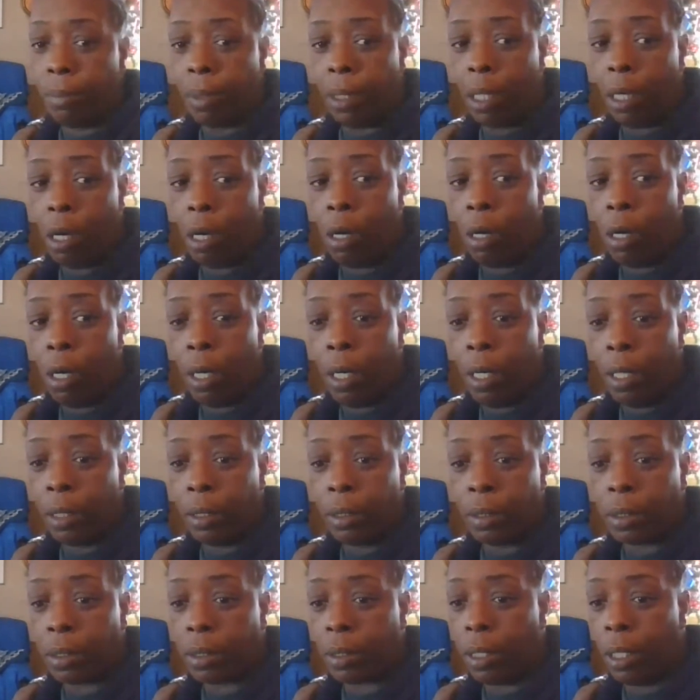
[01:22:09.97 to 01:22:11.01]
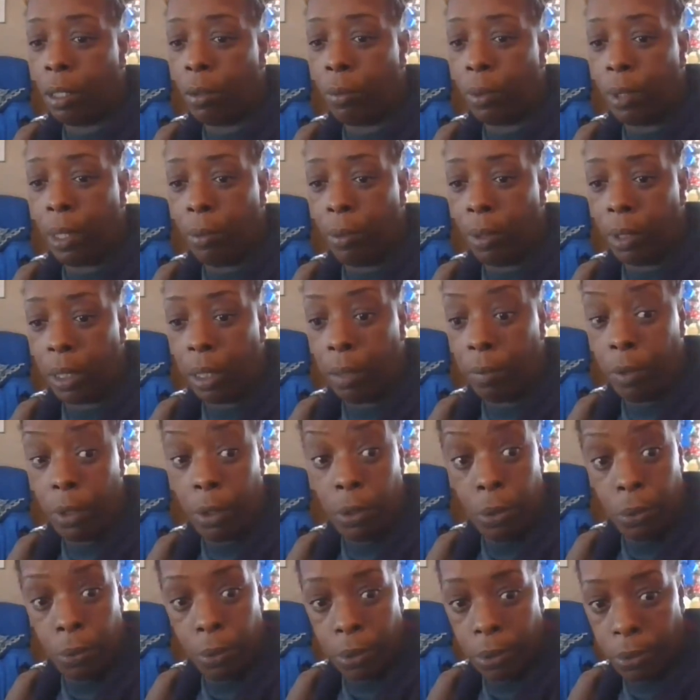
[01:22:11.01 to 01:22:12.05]
but hard and slow when they want to give you
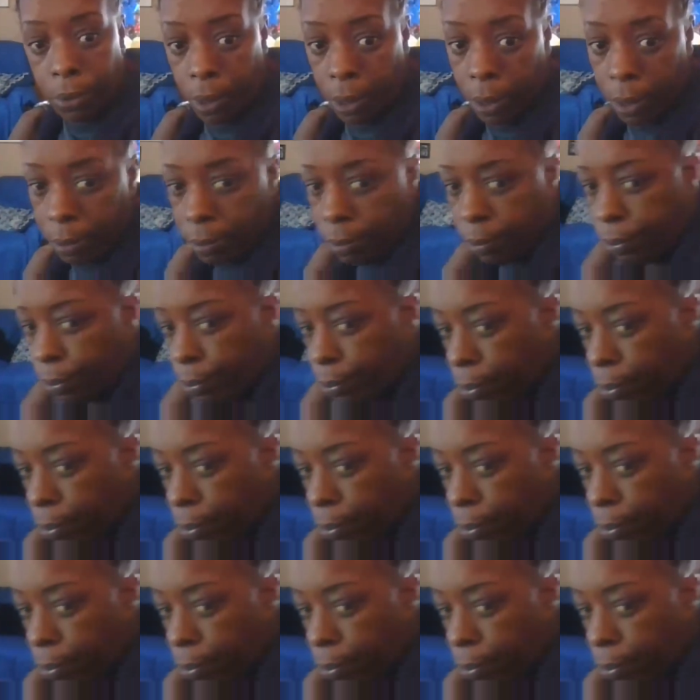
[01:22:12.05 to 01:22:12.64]
yours, right?